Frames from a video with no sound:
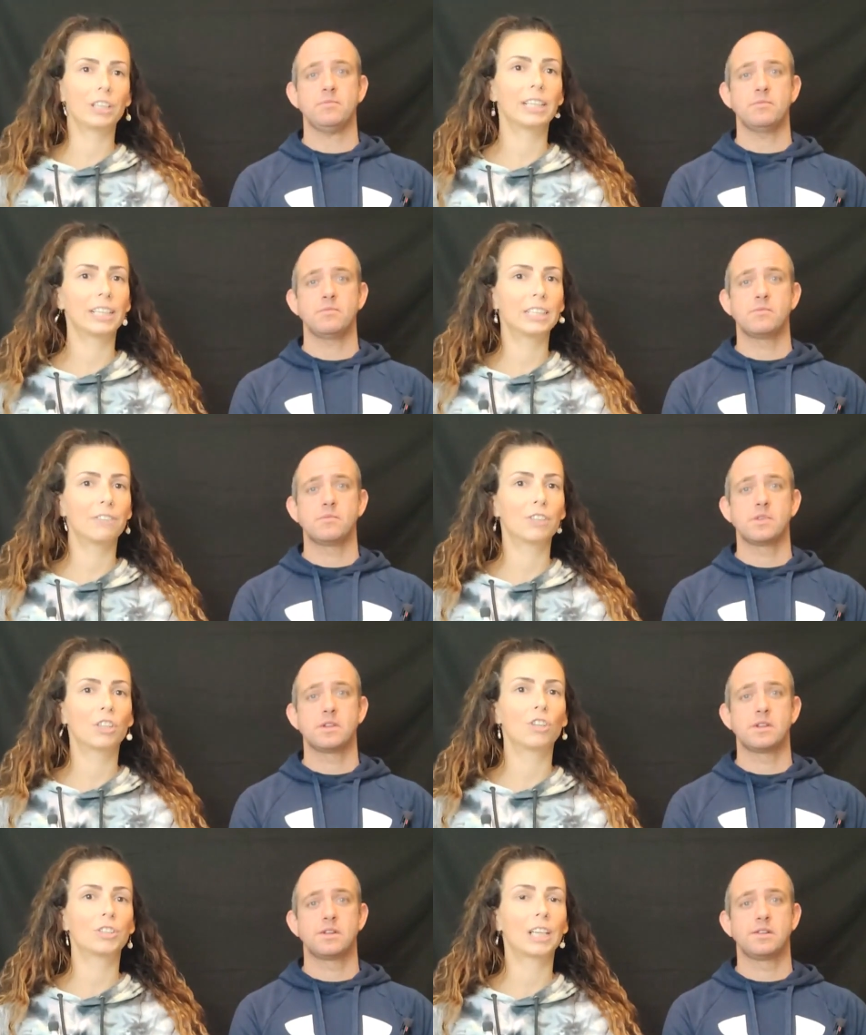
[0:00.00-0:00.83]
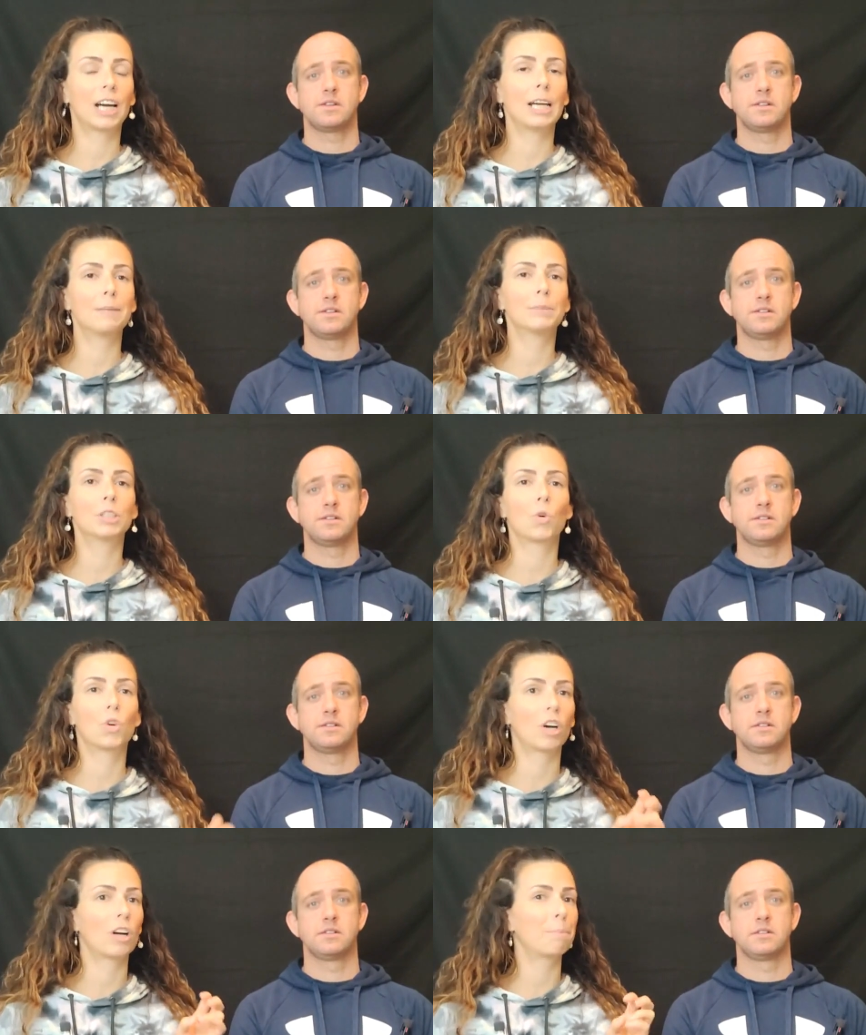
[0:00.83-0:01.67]
Speaker 1: feeling in difficult times
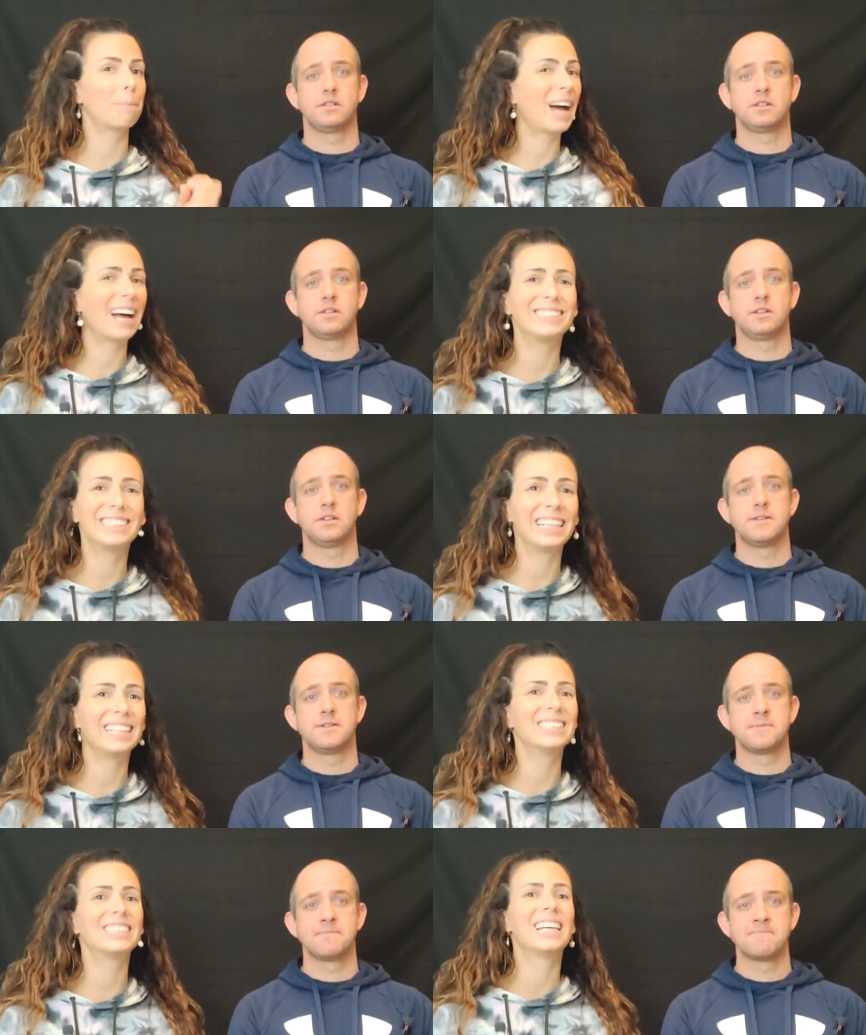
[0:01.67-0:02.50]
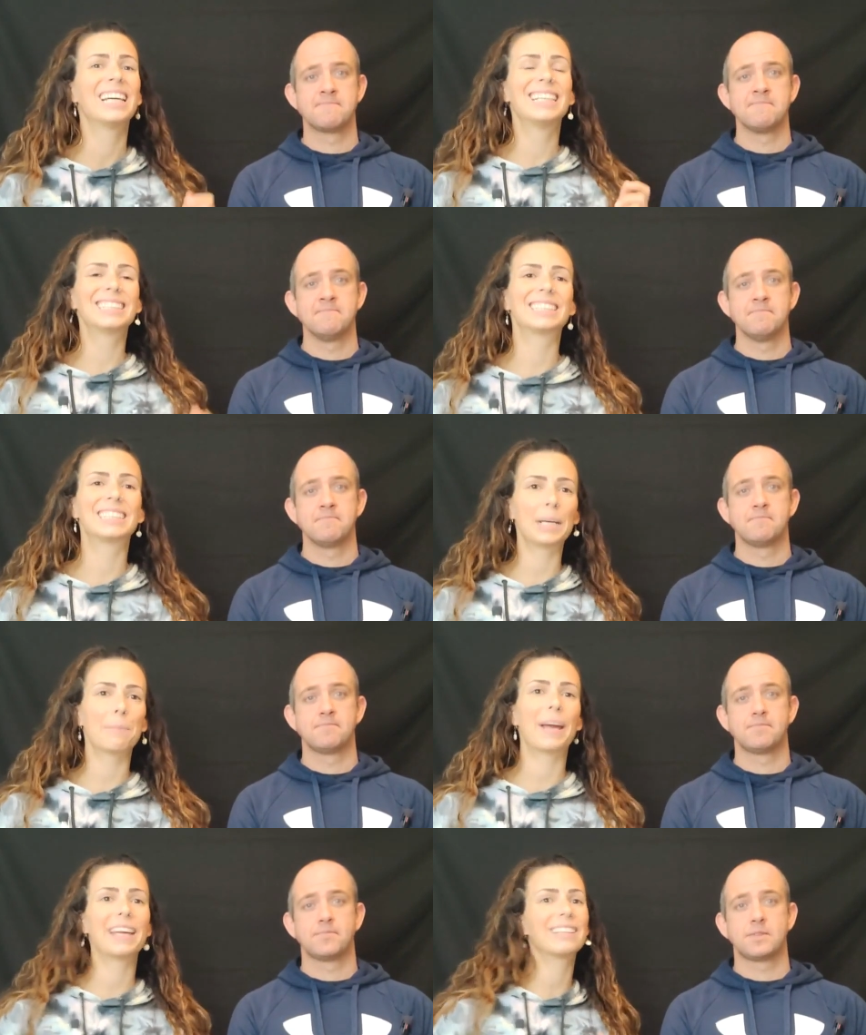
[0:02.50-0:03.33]
or on bad days is the
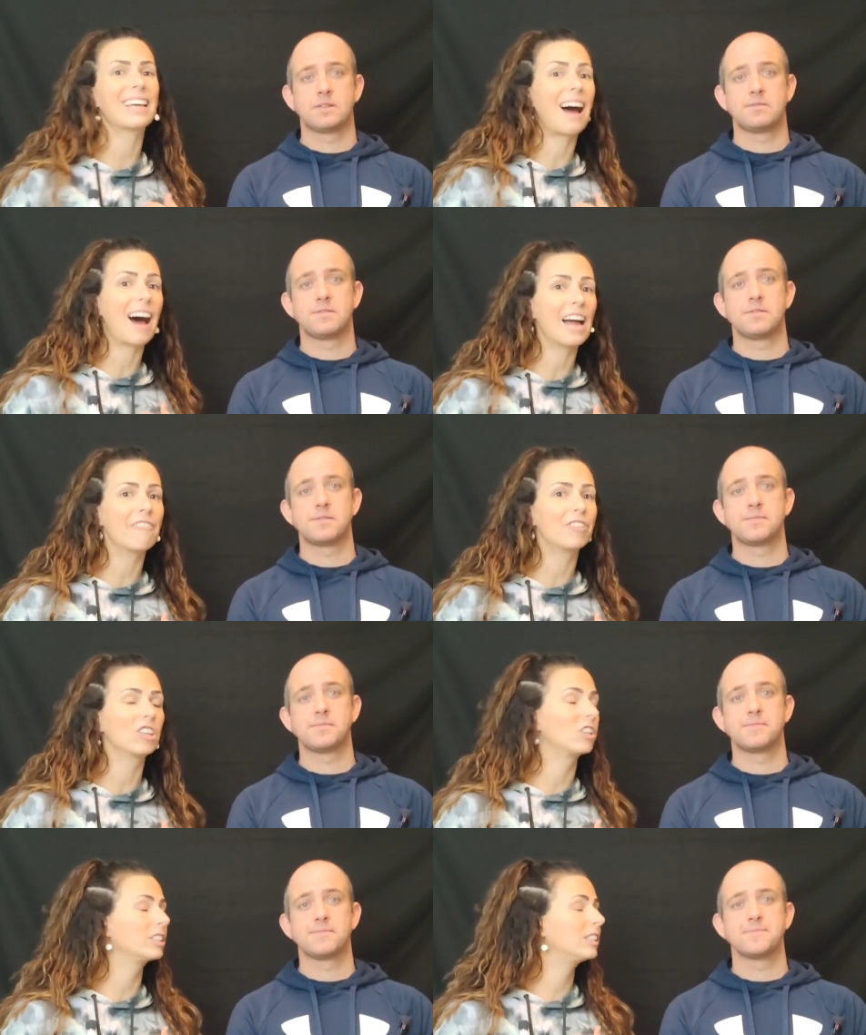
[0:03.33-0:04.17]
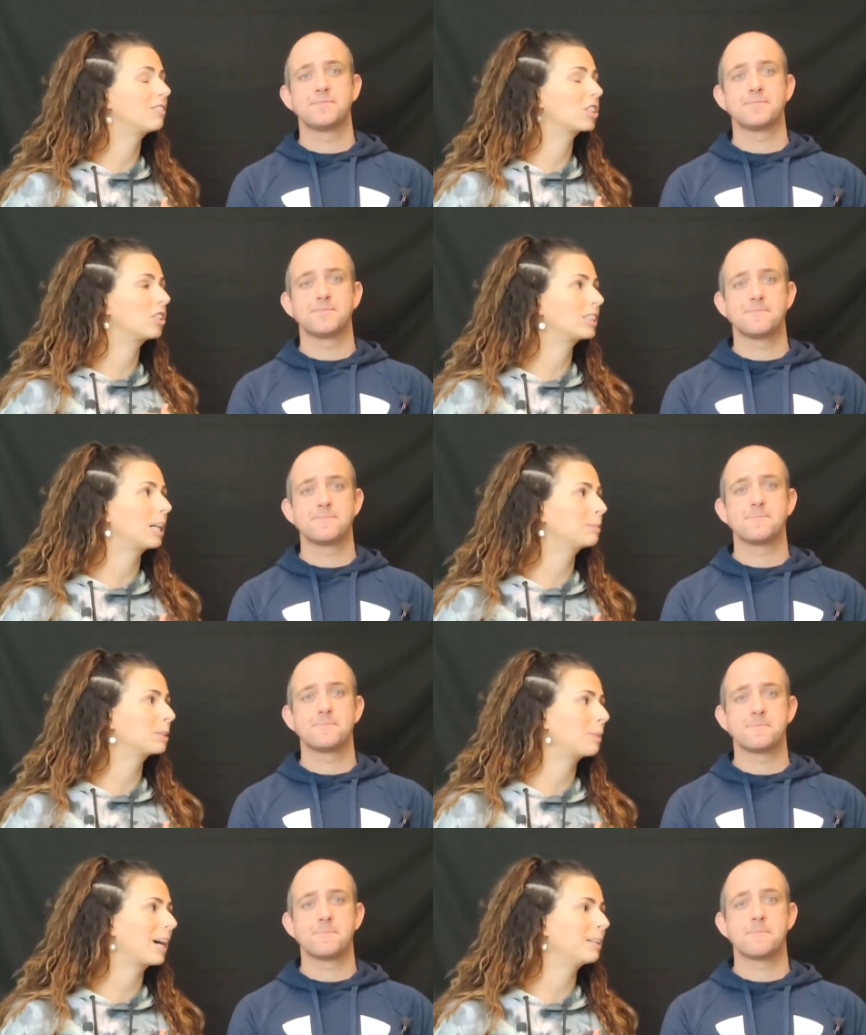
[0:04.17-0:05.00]
same pain that I feel on difficult times
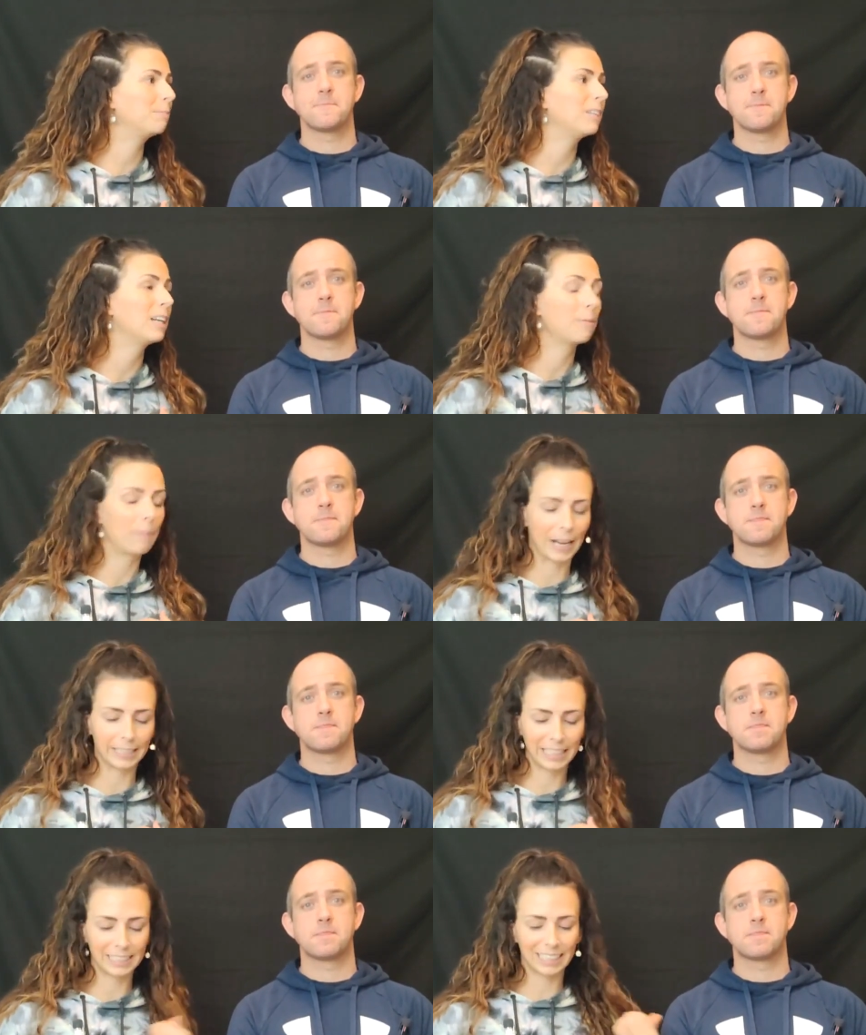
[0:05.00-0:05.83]
and bad days.